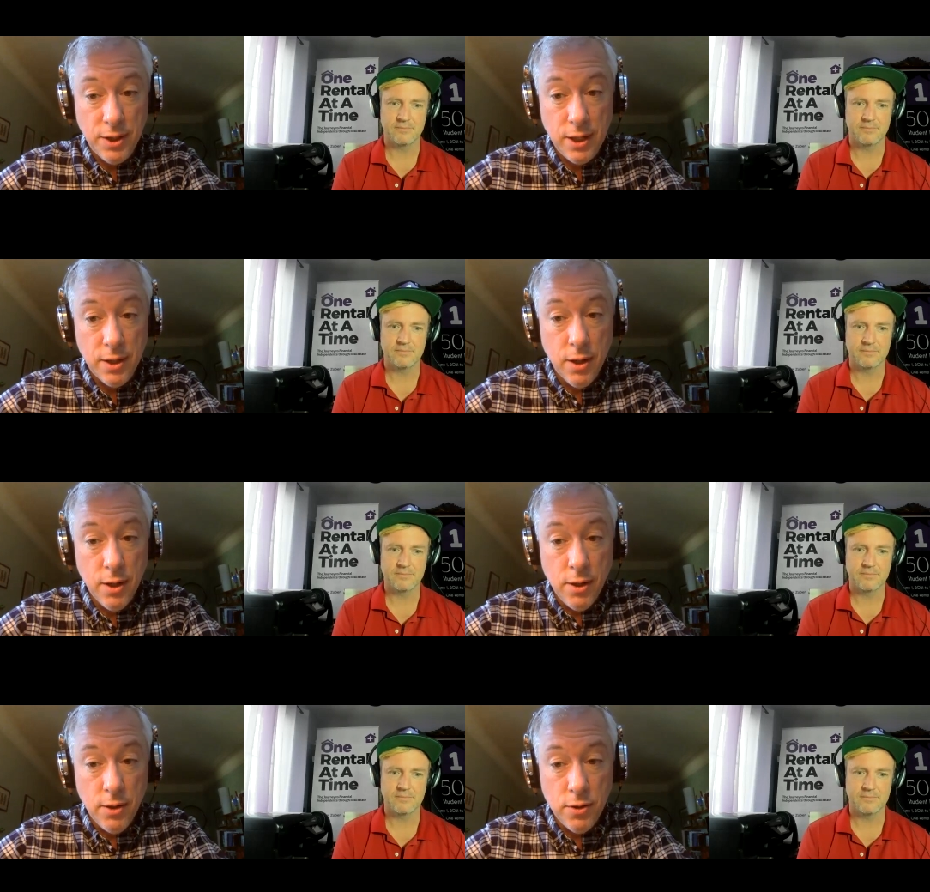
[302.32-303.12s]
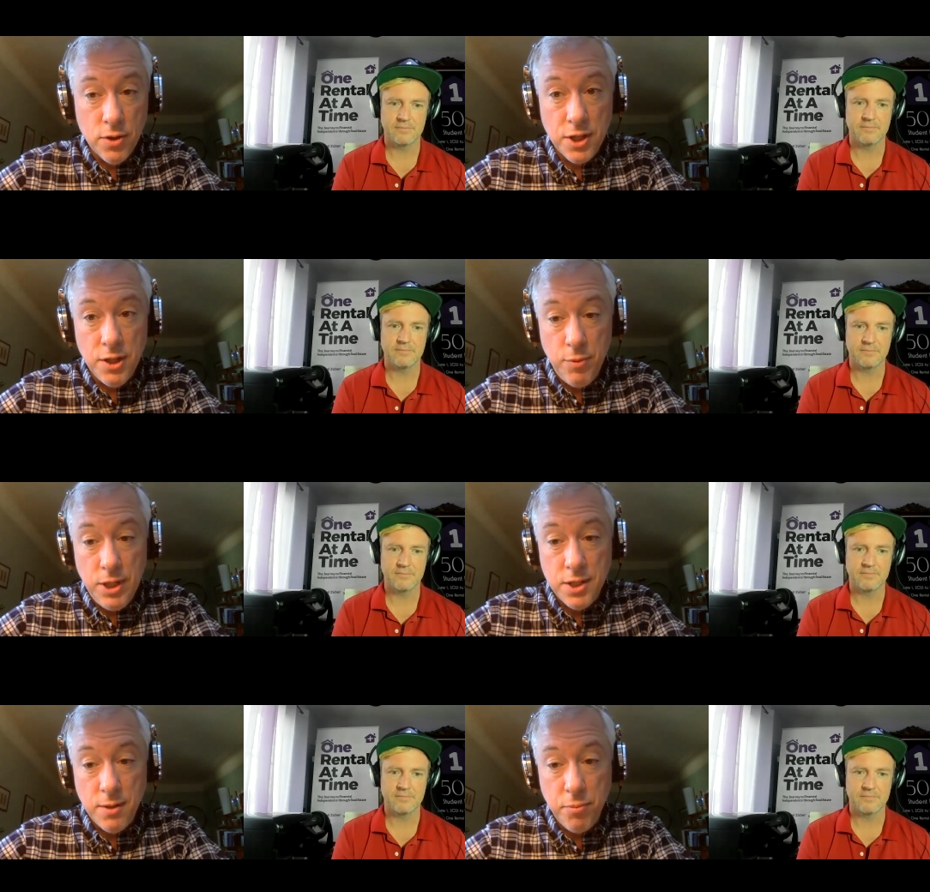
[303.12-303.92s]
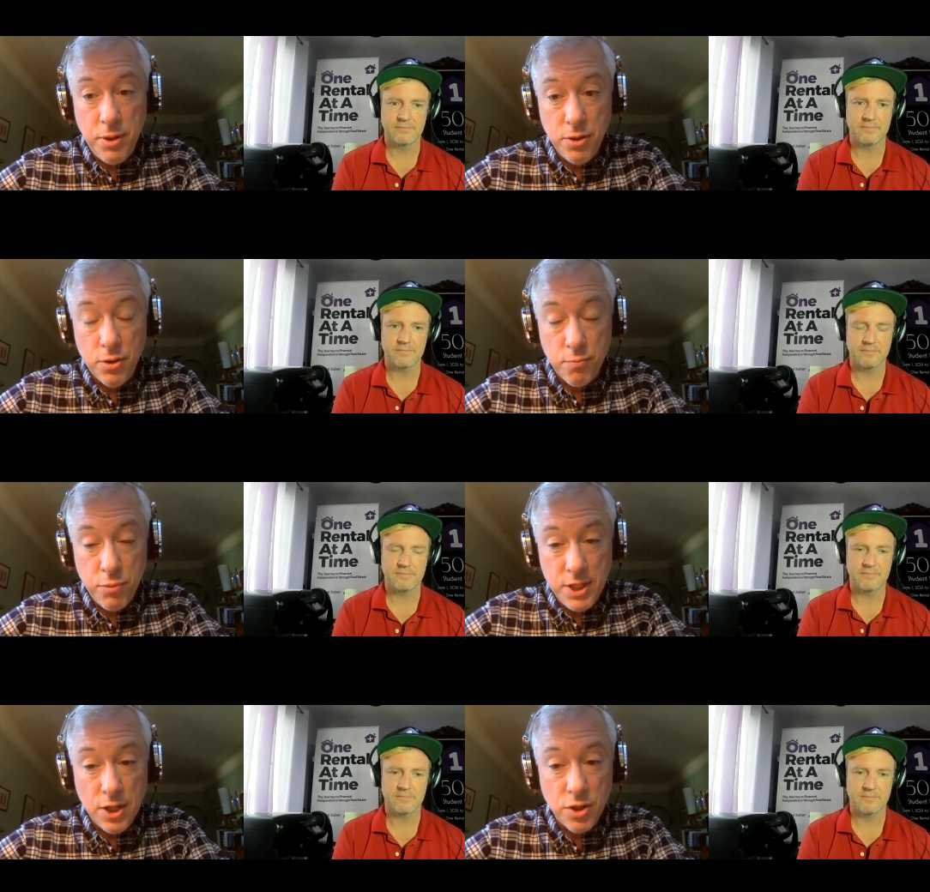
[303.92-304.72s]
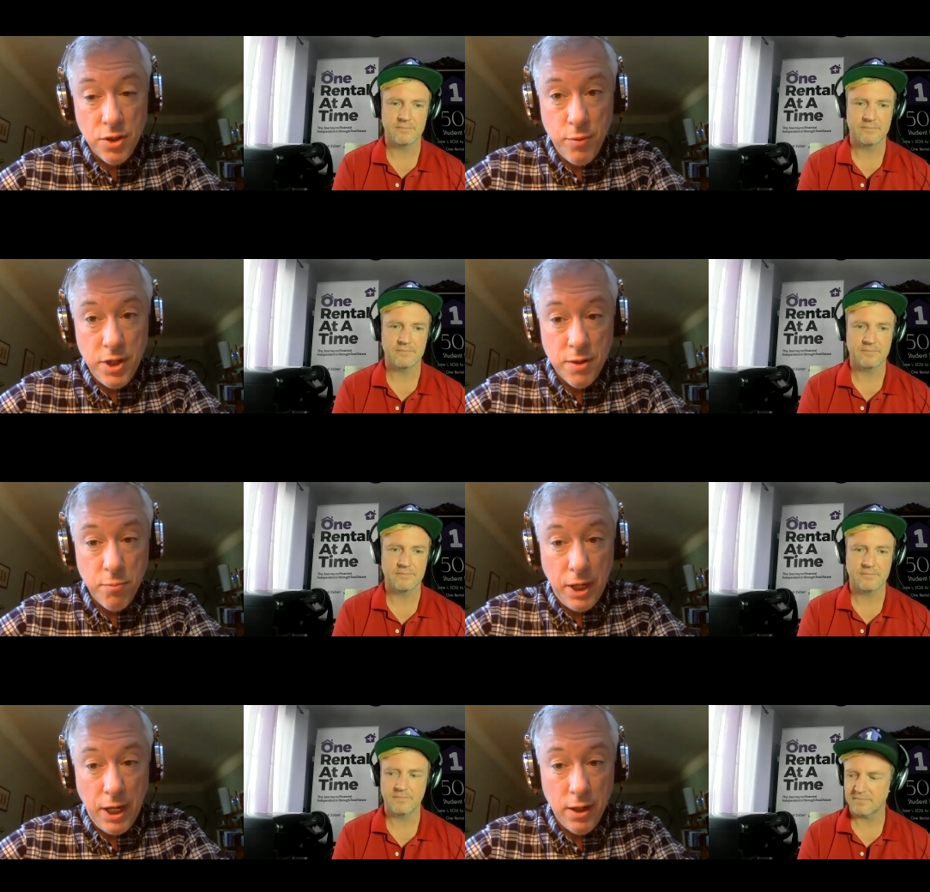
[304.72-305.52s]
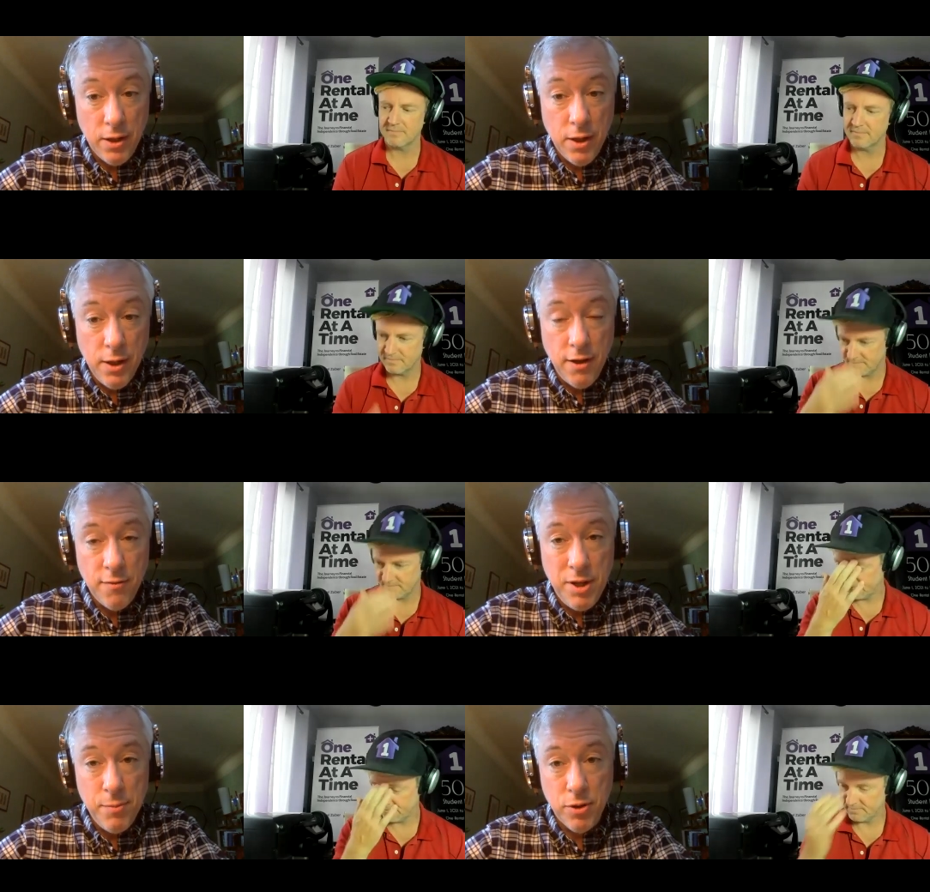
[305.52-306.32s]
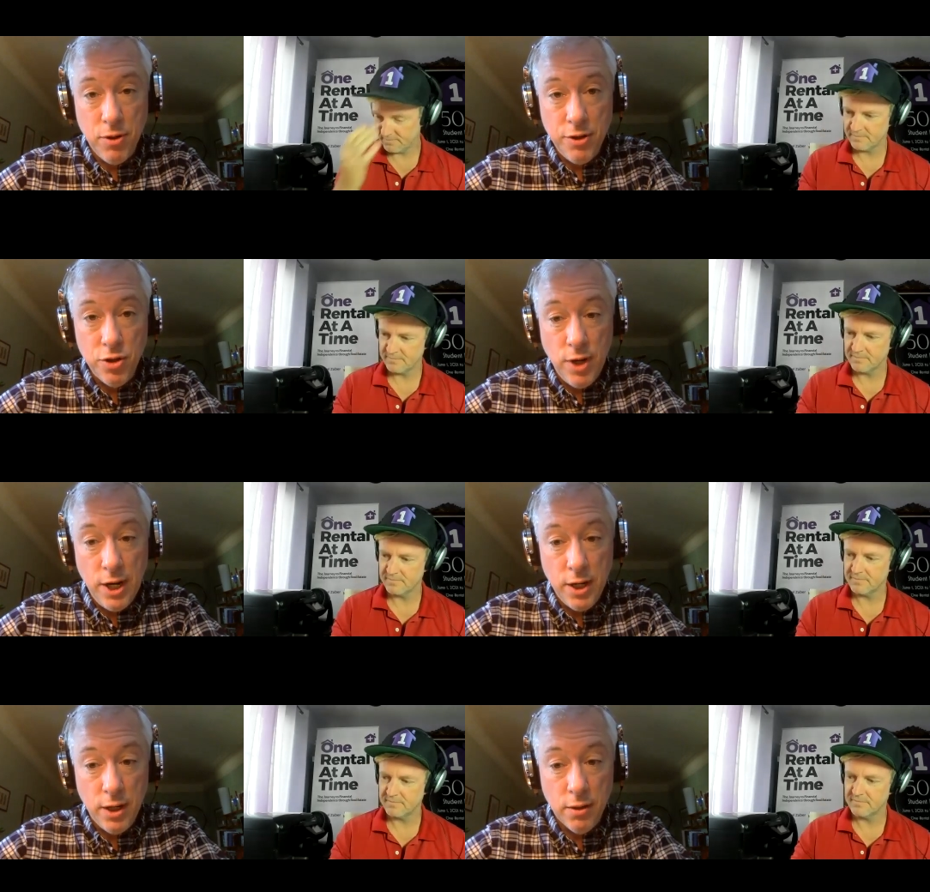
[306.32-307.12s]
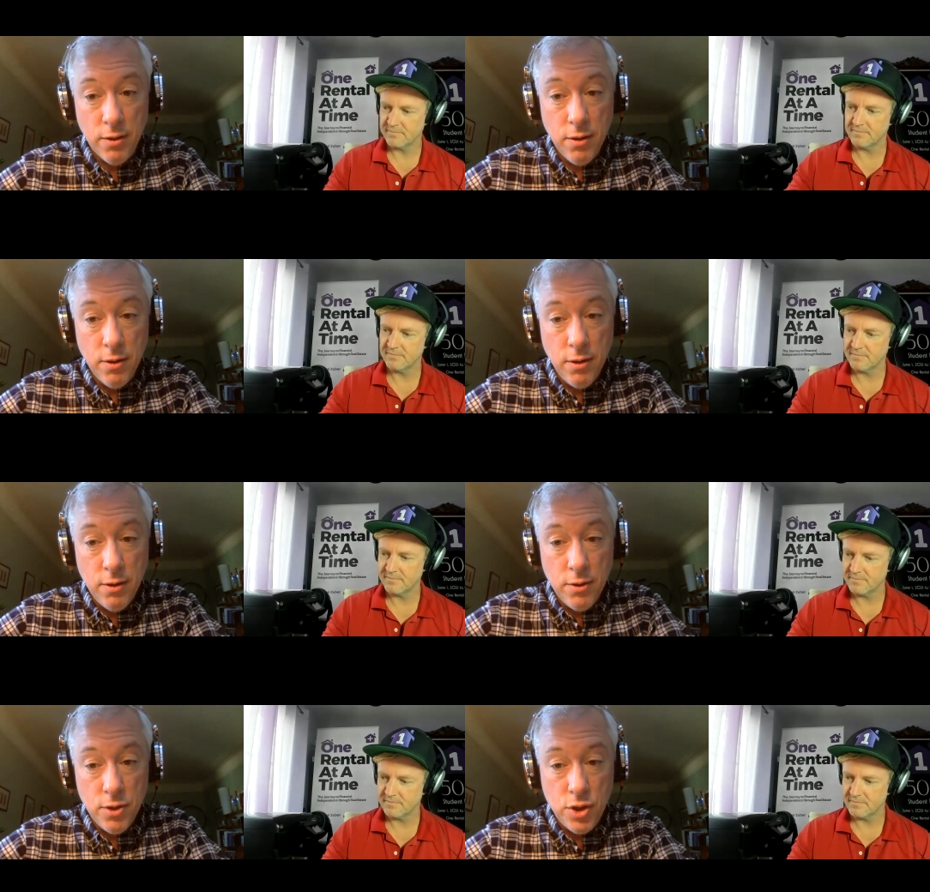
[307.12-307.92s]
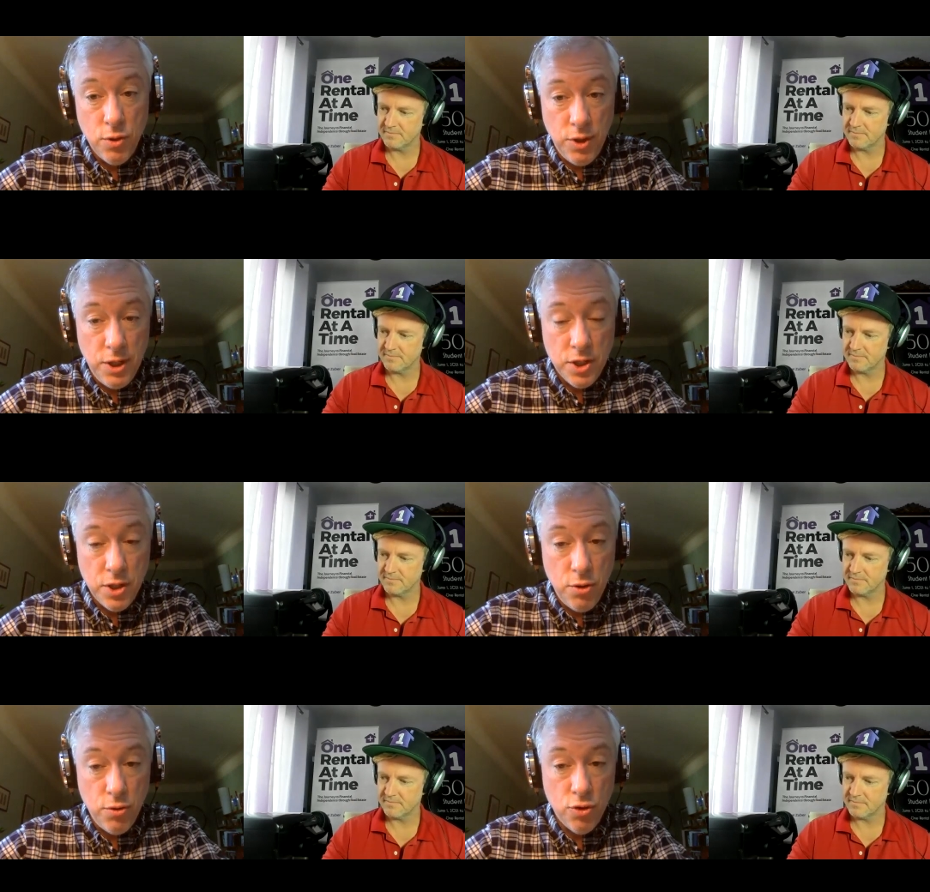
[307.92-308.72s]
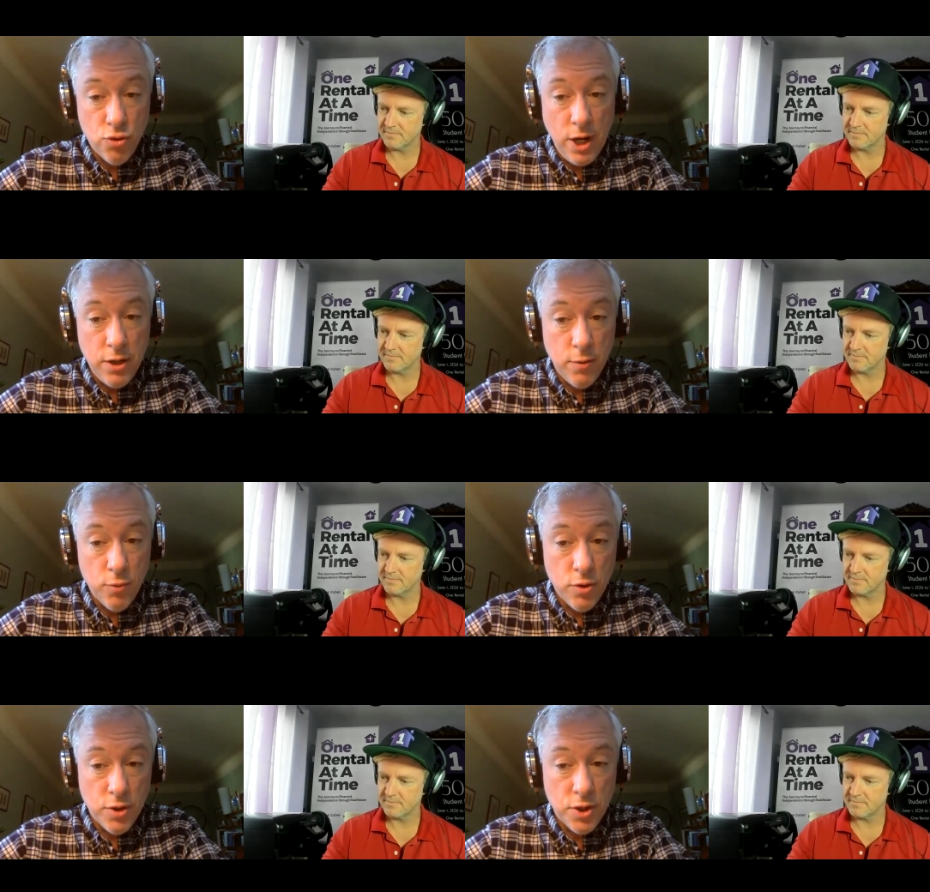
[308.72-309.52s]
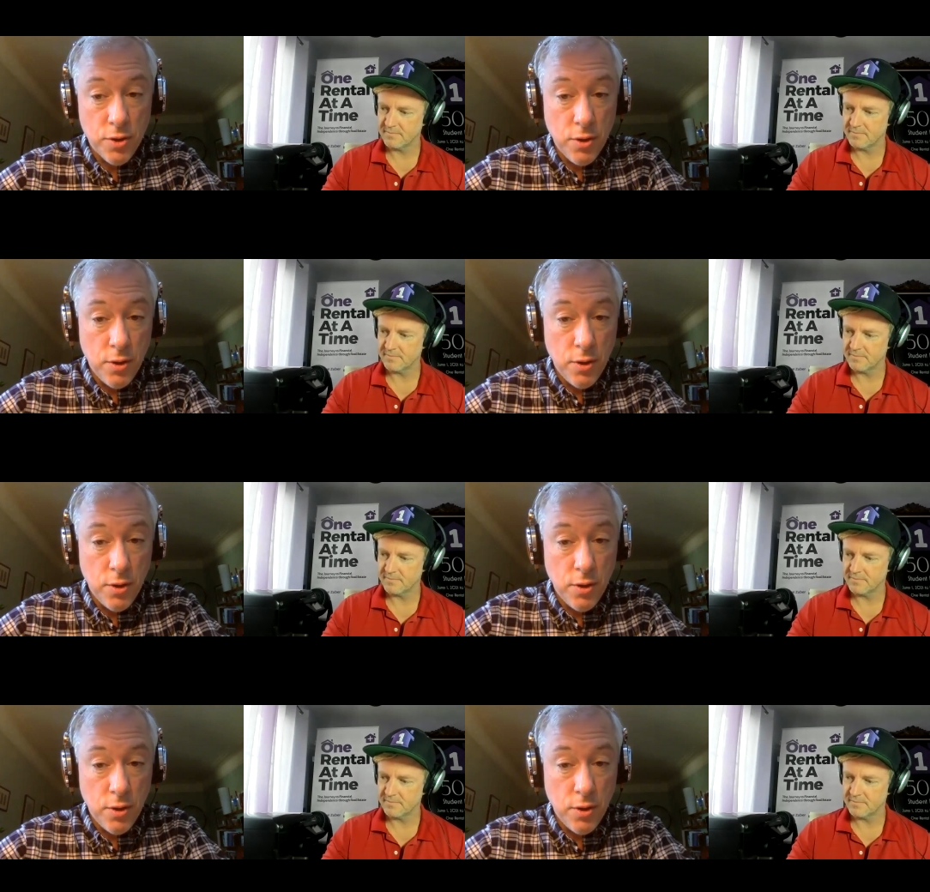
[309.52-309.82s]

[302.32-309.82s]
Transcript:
Speaker 1: that there's going to be some, there potentially could be some pain if people are underwriting to these huge rent numbers